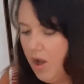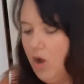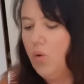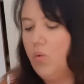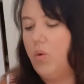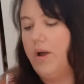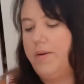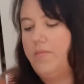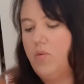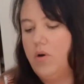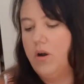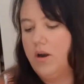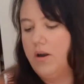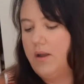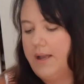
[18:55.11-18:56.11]
Oh, one
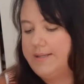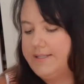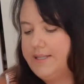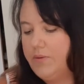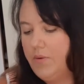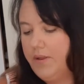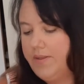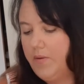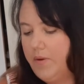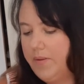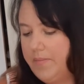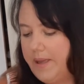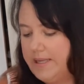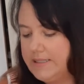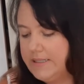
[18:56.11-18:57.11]
more. I see one that we
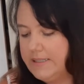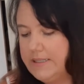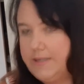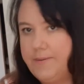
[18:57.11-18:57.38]
missed.